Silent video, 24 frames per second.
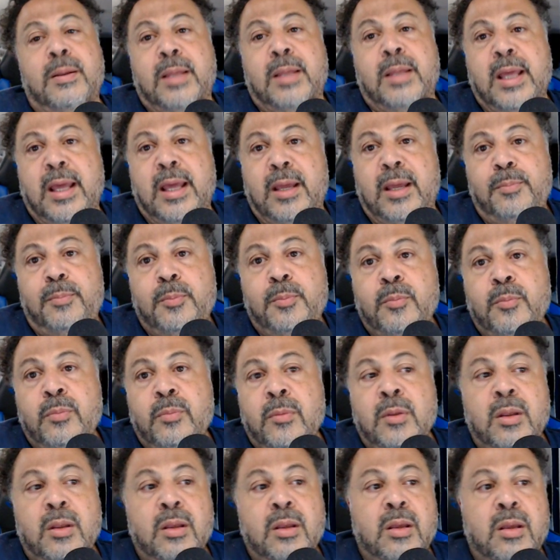game.
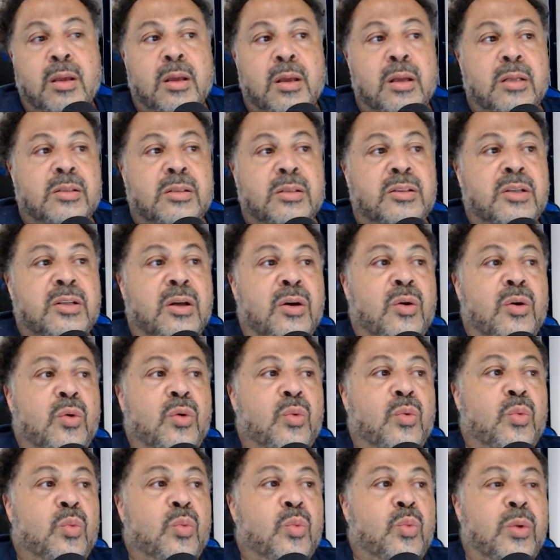
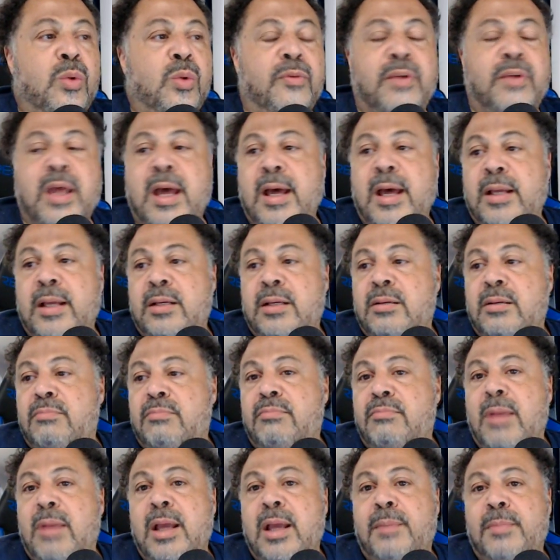So we've got
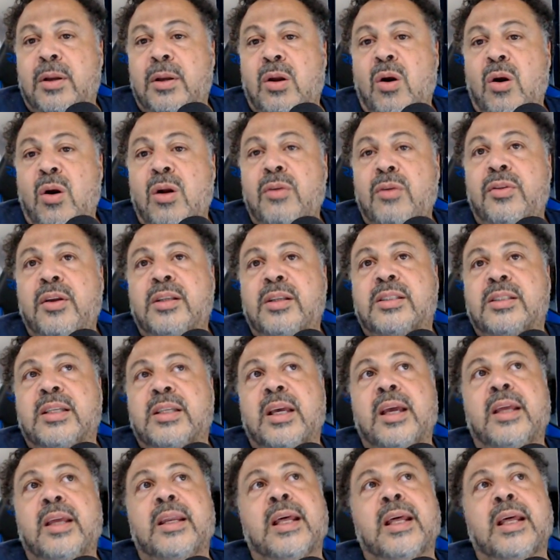Mike McCarthy
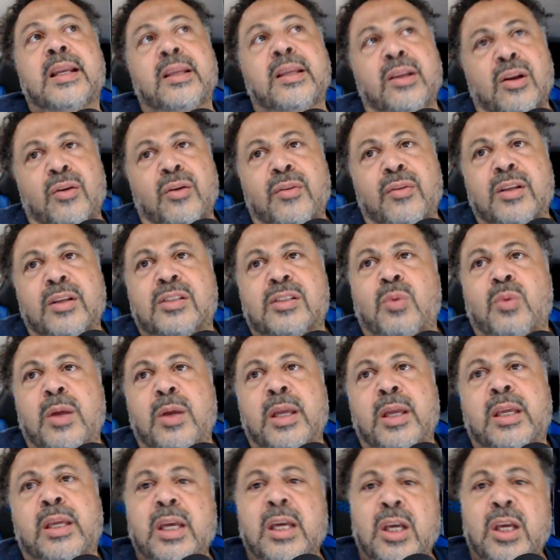saying that, you know, this
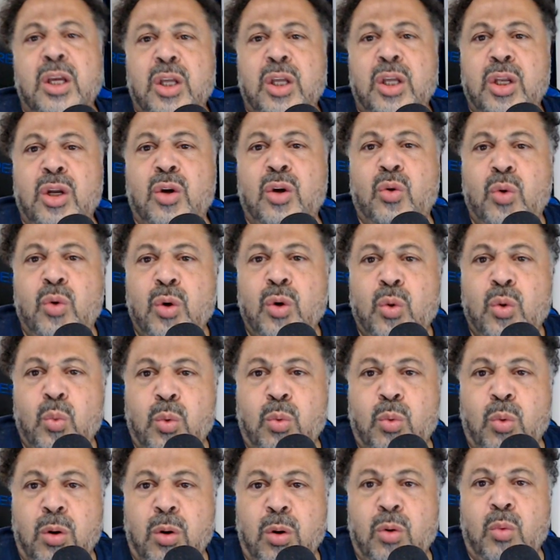week, you know,
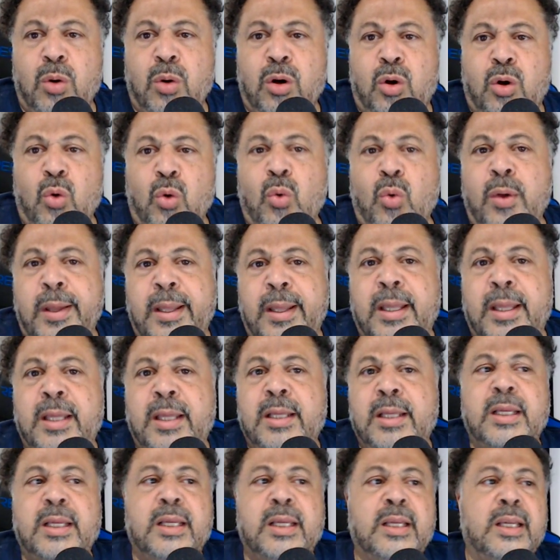we're going
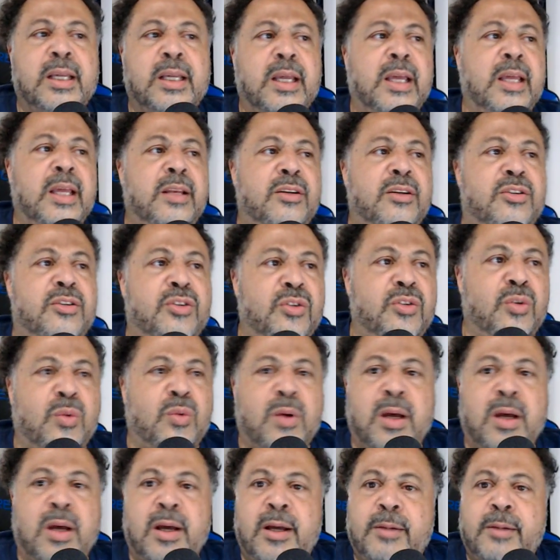
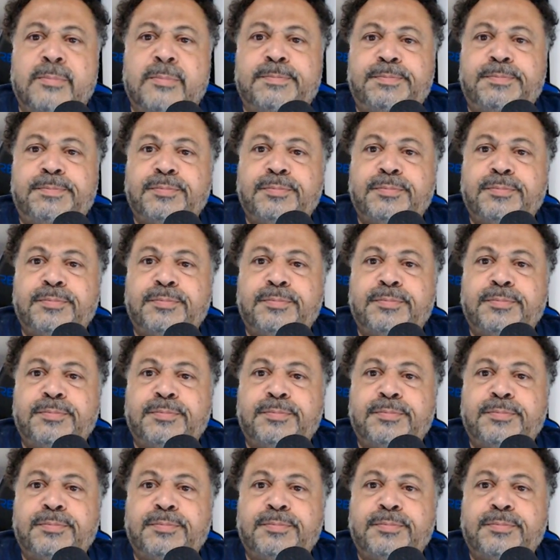into